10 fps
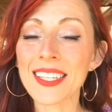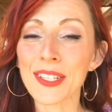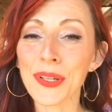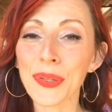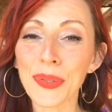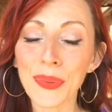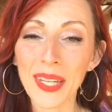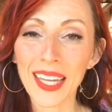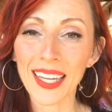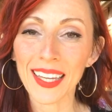
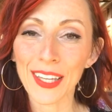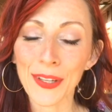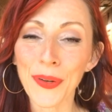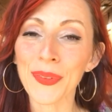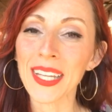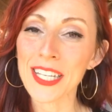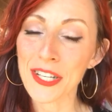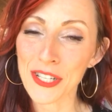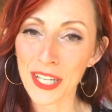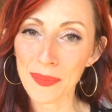including your
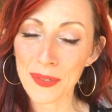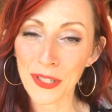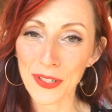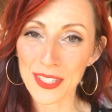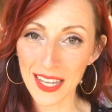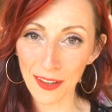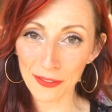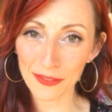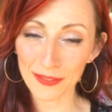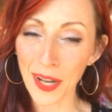relationship to yourself,
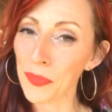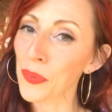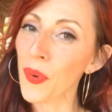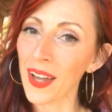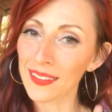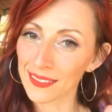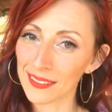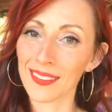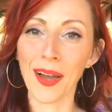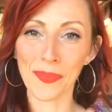number one.
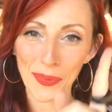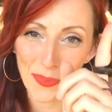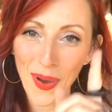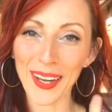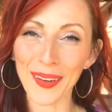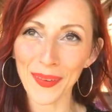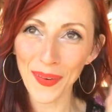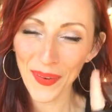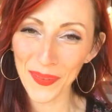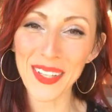Number one, it
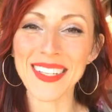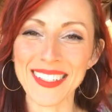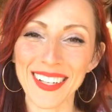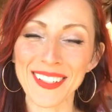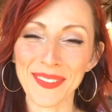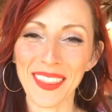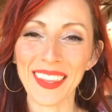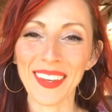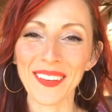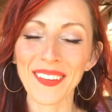always starts with
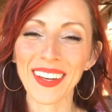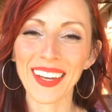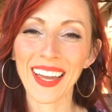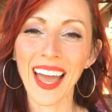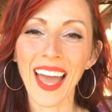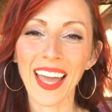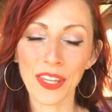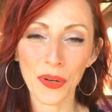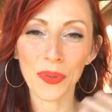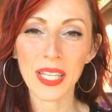you.
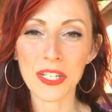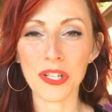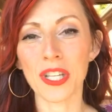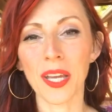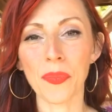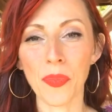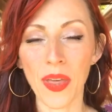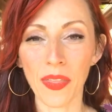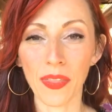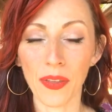Your relationship
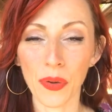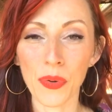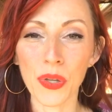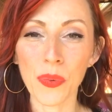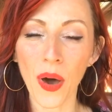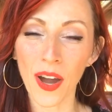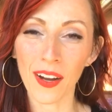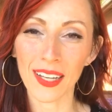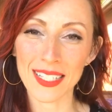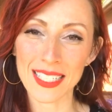with who you are
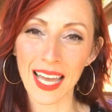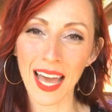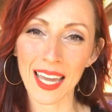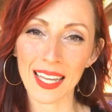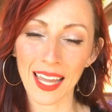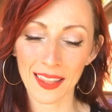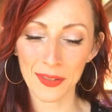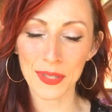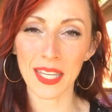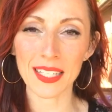inside and
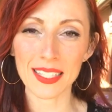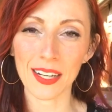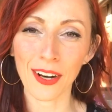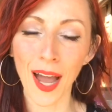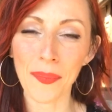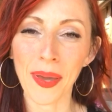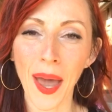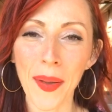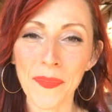those things that are coming up.